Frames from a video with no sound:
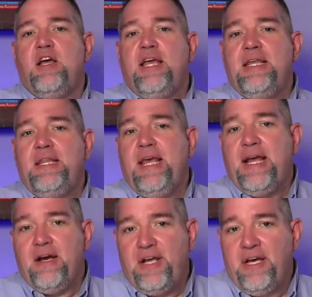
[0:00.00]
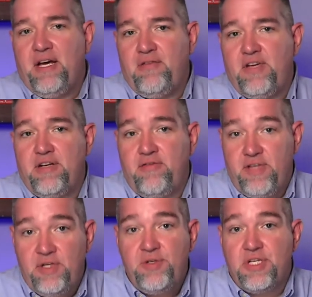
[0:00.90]
In the area of
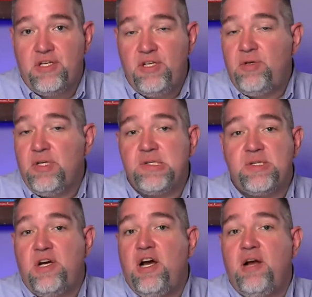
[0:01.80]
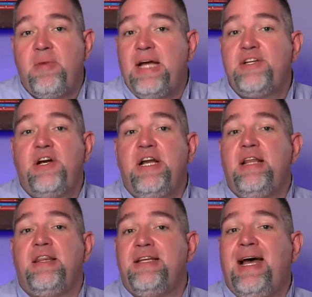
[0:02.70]
confusion, you can start by
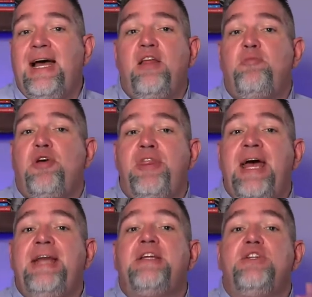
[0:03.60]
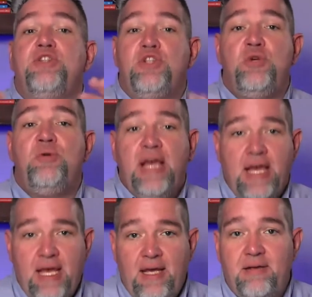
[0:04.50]
turning the dial up on that
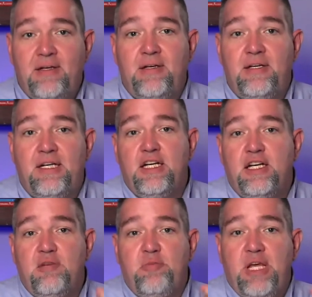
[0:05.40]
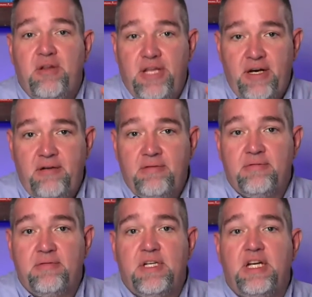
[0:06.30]
today. Be clear,
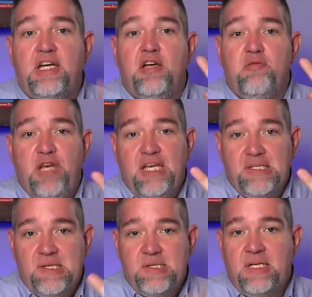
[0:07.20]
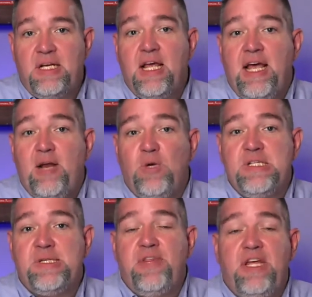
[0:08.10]
be consistent. And when
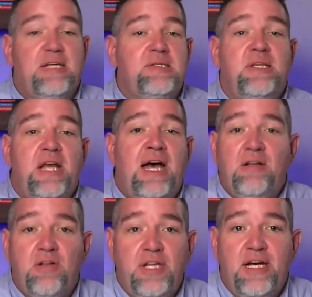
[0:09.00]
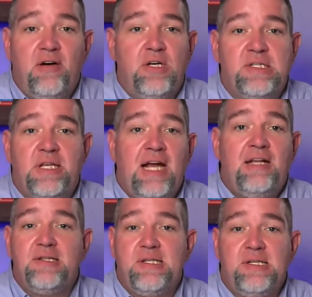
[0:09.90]
something is not clear or it's not
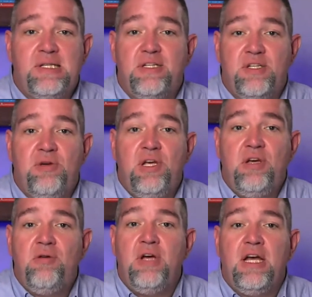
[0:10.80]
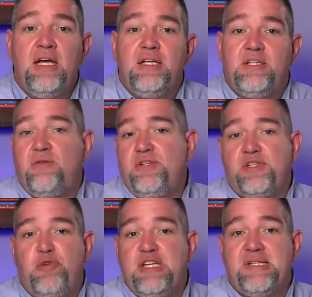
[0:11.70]
consistent to you, don't
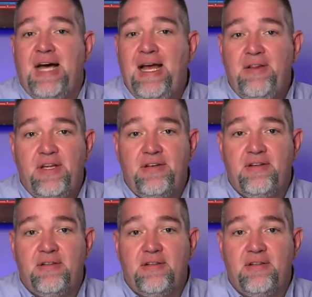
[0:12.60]
just be silent.